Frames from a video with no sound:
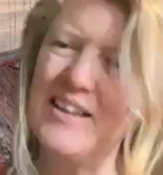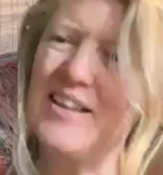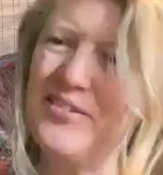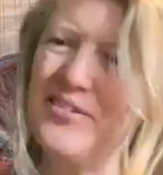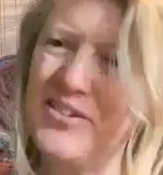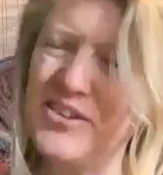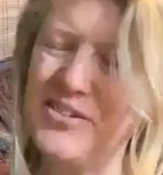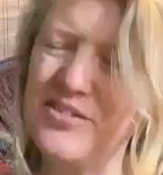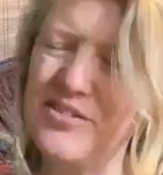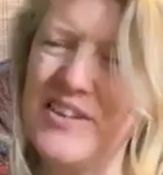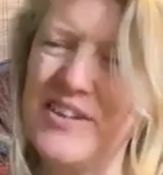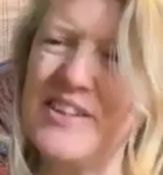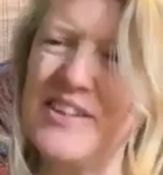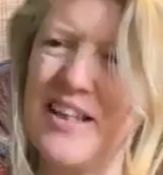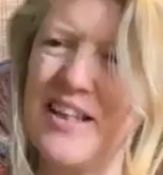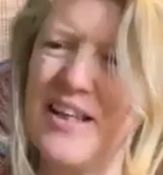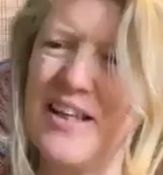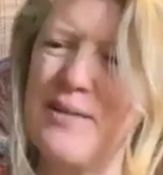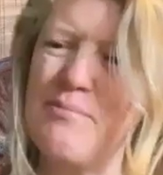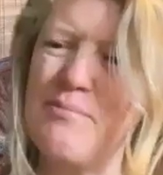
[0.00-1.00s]
he was
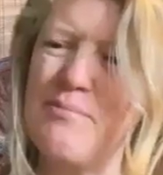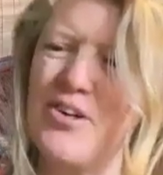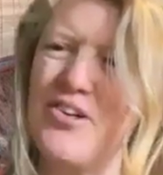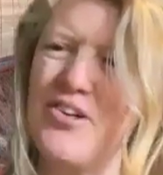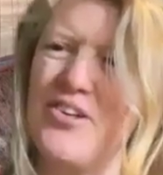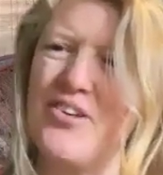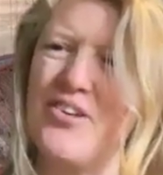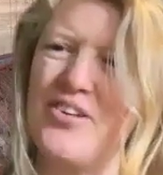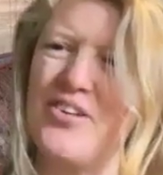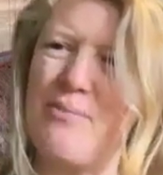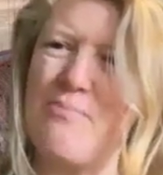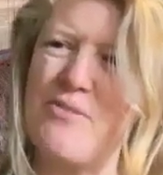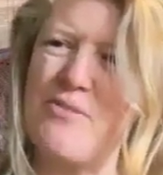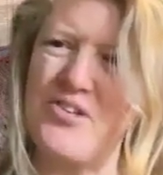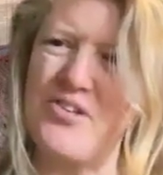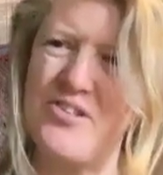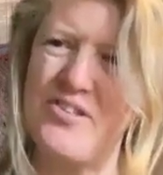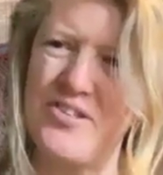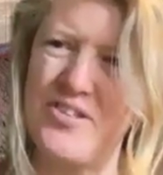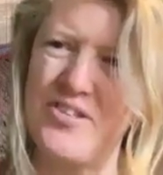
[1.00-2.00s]
physically murdered. They
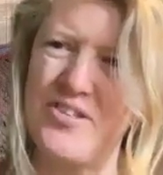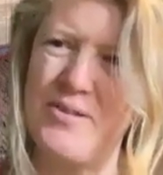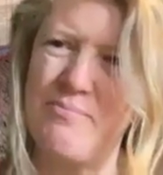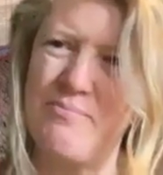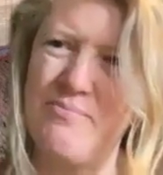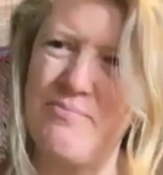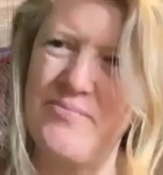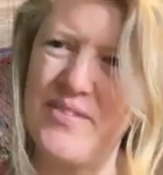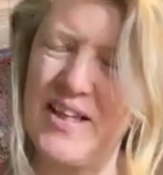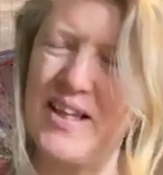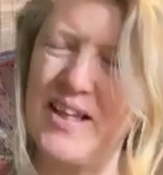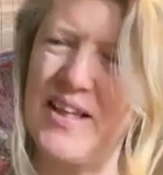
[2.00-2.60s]
murdered him. They